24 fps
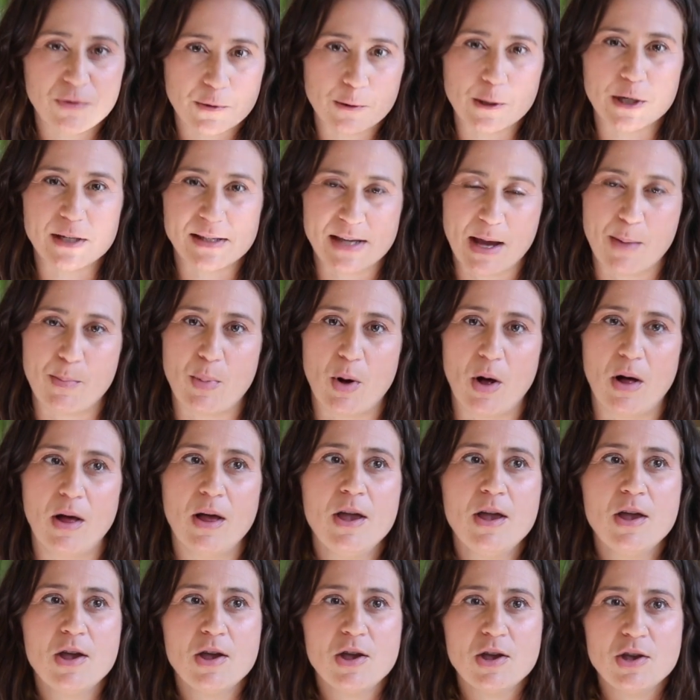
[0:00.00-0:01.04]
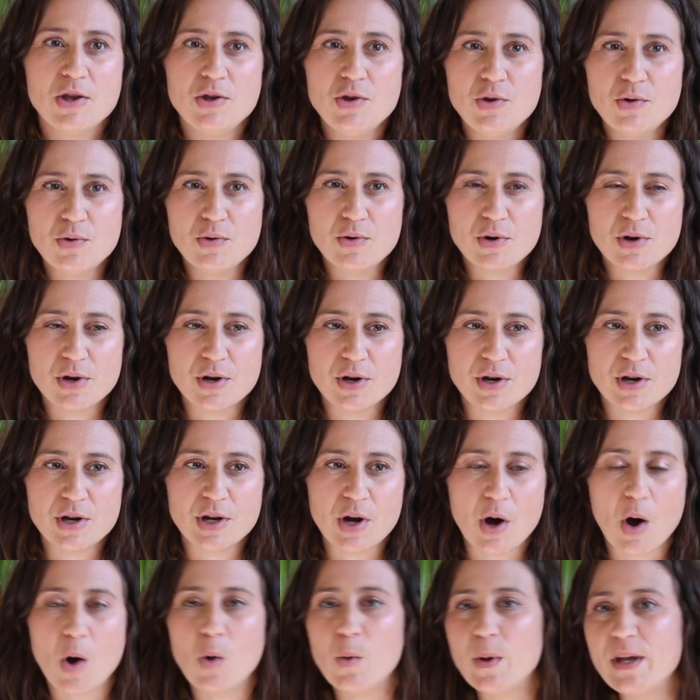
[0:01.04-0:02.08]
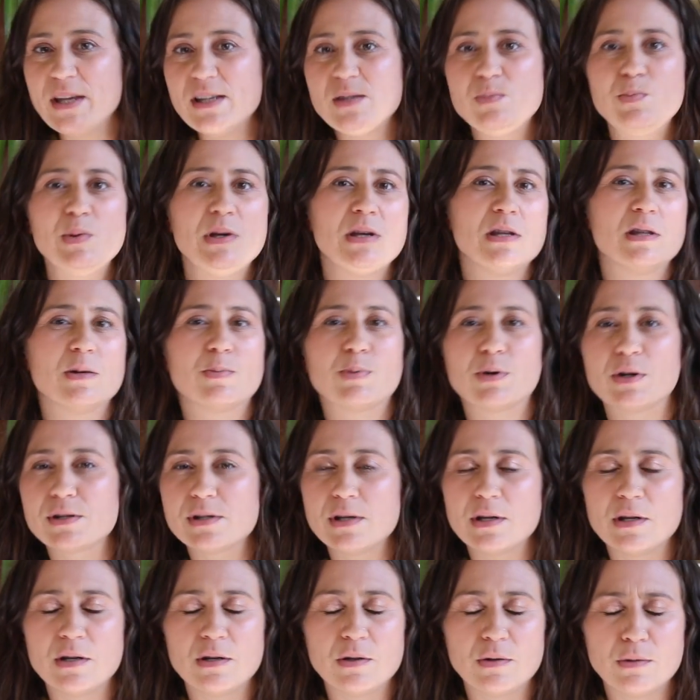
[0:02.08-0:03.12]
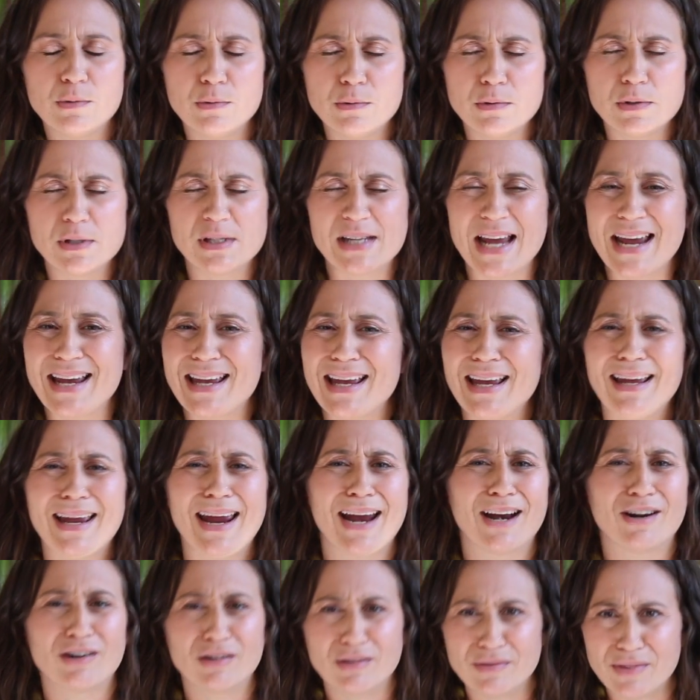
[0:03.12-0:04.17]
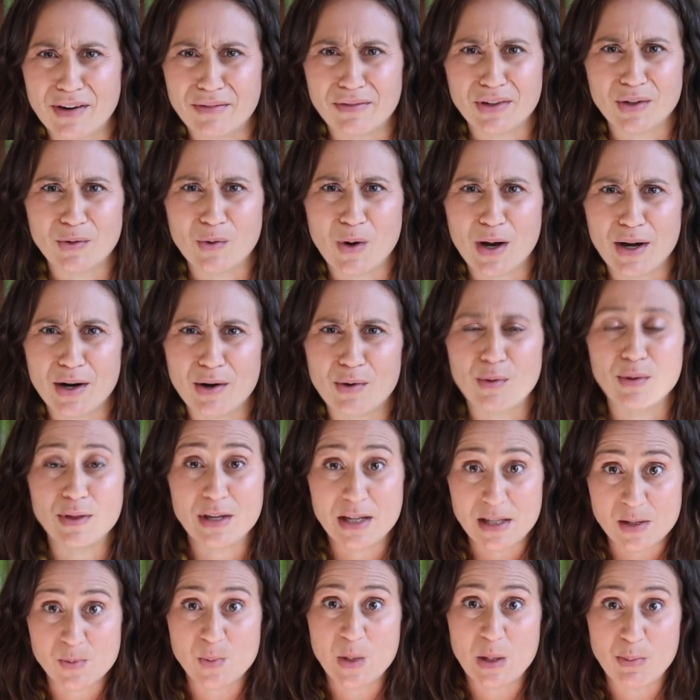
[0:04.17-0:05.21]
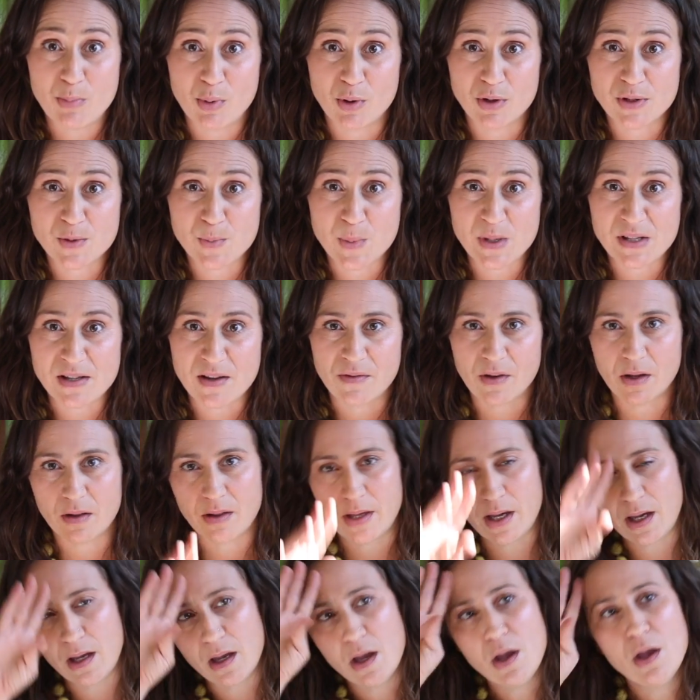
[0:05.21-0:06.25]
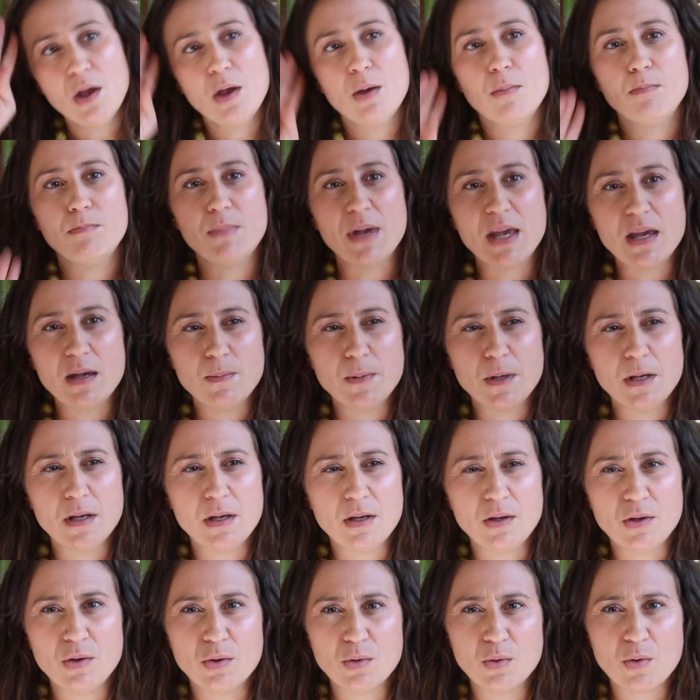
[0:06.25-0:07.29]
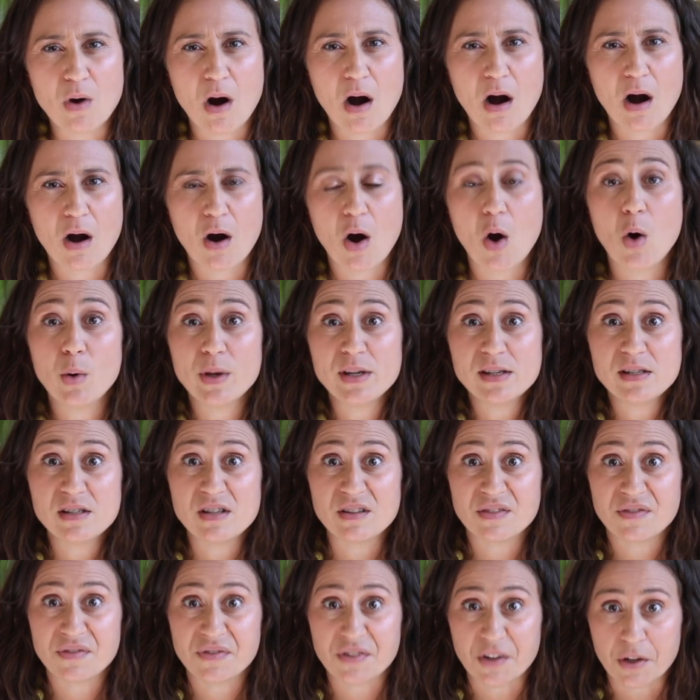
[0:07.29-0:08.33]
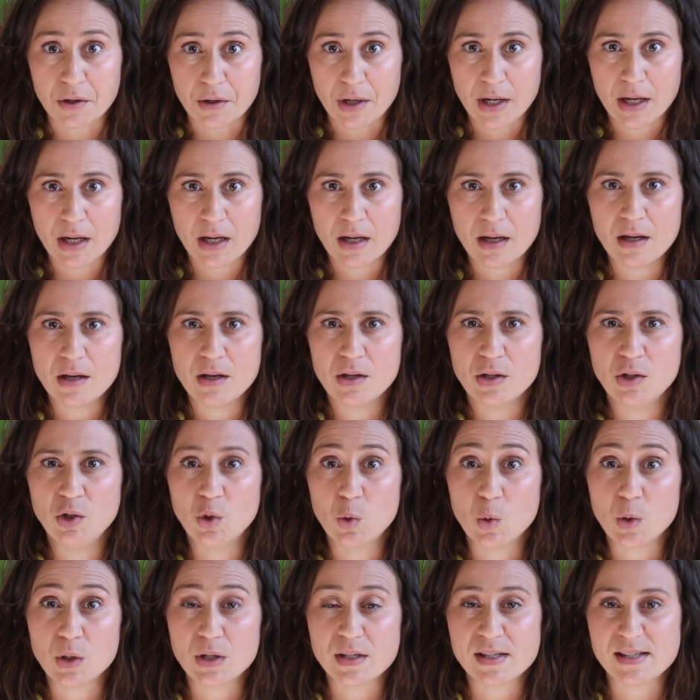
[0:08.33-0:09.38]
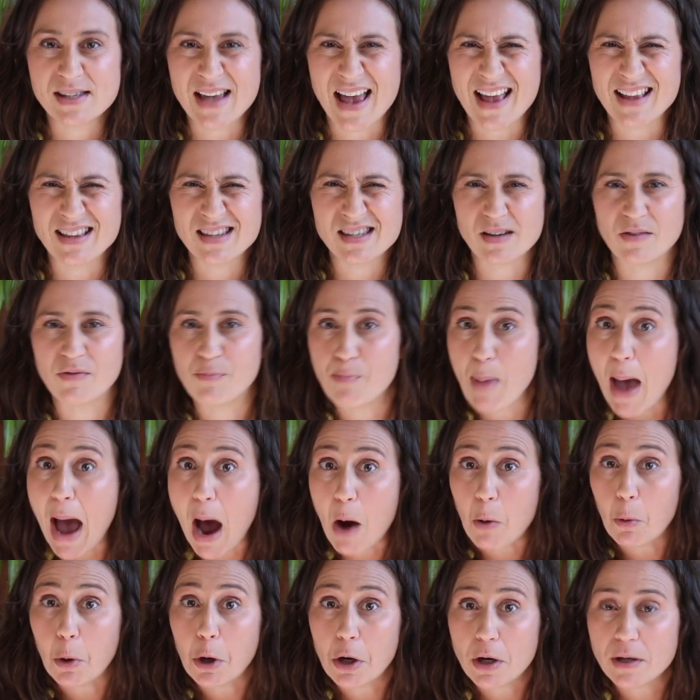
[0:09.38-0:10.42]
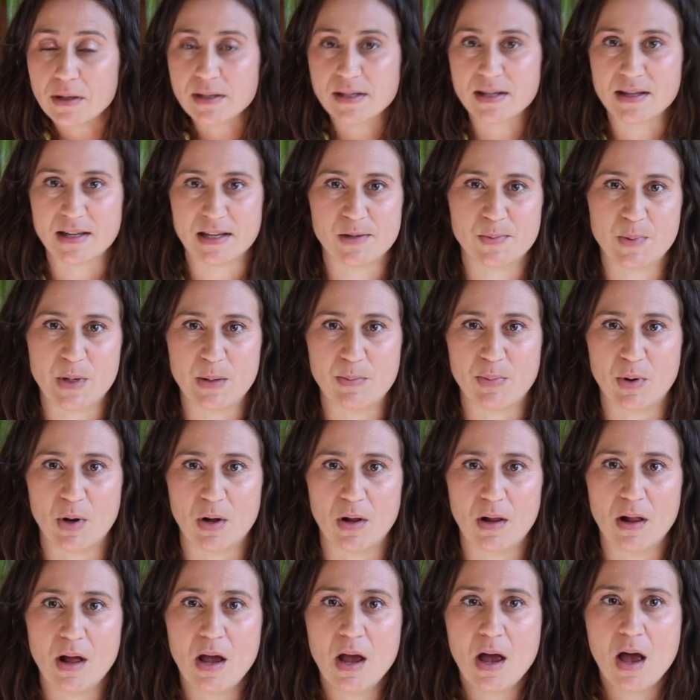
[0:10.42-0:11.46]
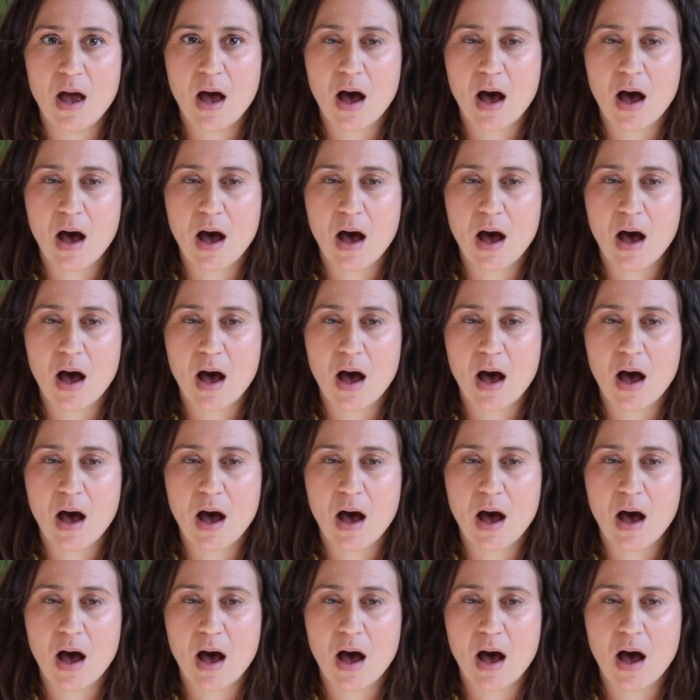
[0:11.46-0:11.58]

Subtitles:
for example, you could always be the person who's taking care of everyone, or these people specifically. Maybe you are always deferring your sense of power to these people.